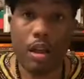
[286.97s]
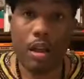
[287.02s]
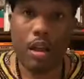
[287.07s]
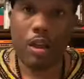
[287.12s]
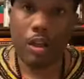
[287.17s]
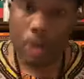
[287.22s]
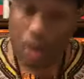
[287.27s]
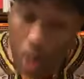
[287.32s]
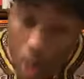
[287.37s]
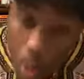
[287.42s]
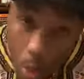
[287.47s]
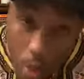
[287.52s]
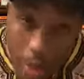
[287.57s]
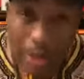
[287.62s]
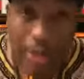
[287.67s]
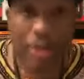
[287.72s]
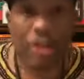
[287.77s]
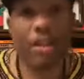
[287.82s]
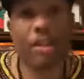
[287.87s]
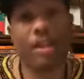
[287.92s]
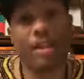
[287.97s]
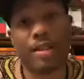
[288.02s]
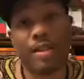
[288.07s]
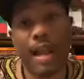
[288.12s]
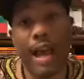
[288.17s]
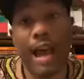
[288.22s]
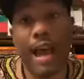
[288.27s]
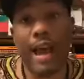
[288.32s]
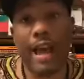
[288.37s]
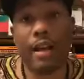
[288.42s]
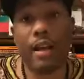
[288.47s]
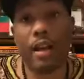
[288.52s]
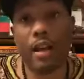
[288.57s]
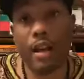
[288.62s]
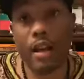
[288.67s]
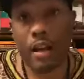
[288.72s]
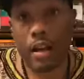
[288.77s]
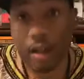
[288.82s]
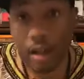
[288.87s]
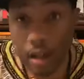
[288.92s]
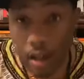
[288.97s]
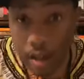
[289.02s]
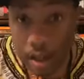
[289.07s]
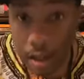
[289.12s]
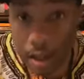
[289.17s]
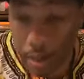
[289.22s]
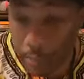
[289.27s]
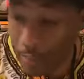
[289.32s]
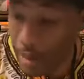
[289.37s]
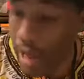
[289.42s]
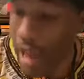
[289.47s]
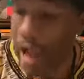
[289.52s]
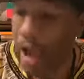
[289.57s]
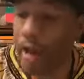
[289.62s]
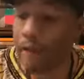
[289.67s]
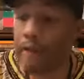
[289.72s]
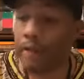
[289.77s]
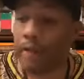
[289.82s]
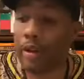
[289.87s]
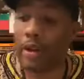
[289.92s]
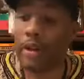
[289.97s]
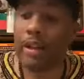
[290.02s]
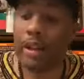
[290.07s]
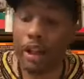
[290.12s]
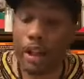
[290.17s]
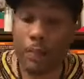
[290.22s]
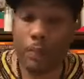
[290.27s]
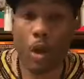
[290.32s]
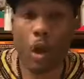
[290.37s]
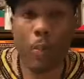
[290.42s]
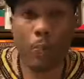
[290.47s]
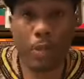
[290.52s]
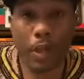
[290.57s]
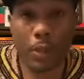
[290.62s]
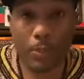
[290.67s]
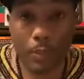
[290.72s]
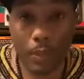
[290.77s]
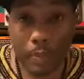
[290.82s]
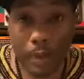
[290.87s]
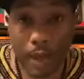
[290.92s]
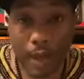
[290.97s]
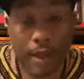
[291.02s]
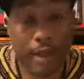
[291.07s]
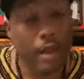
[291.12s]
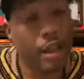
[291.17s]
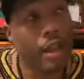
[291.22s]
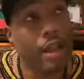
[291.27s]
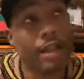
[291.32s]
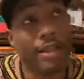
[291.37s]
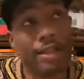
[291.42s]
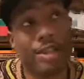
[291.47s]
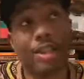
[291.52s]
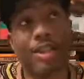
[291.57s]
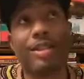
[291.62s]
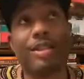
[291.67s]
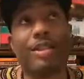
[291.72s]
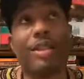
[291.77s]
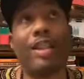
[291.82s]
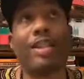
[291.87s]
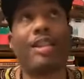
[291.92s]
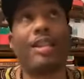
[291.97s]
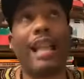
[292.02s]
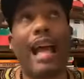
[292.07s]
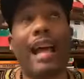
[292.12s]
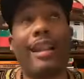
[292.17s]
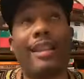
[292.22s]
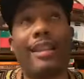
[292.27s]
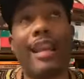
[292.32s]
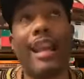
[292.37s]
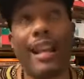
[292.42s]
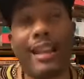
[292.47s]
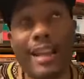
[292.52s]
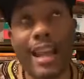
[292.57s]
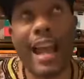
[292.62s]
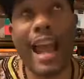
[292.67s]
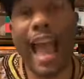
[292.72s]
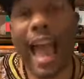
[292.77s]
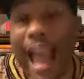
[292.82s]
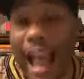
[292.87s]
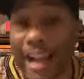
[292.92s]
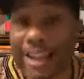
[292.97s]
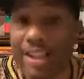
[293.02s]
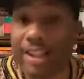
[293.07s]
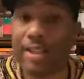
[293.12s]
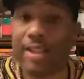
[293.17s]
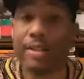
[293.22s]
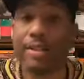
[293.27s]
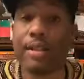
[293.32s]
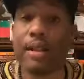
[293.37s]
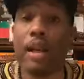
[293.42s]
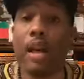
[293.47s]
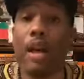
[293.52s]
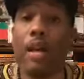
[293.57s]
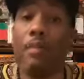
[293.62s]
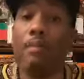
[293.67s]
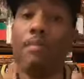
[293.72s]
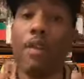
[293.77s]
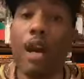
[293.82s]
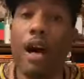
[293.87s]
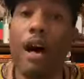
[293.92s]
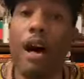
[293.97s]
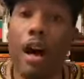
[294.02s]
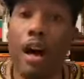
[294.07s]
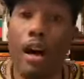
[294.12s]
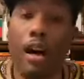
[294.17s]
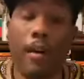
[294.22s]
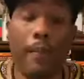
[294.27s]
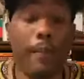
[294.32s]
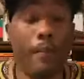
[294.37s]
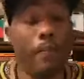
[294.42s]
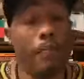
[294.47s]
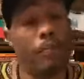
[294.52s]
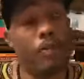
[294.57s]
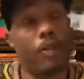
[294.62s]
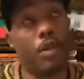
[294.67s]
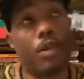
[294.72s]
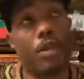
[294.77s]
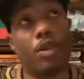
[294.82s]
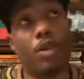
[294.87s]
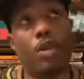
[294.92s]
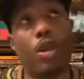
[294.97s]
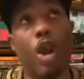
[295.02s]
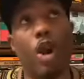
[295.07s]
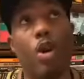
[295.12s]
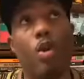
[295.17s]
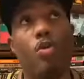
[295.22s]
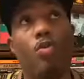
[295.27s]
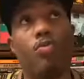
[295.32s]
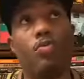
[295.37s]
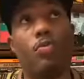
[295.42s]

during the genocide of the, uh, of the Biafran and Ebola people, man. Just just not their their actions. Uh, you know,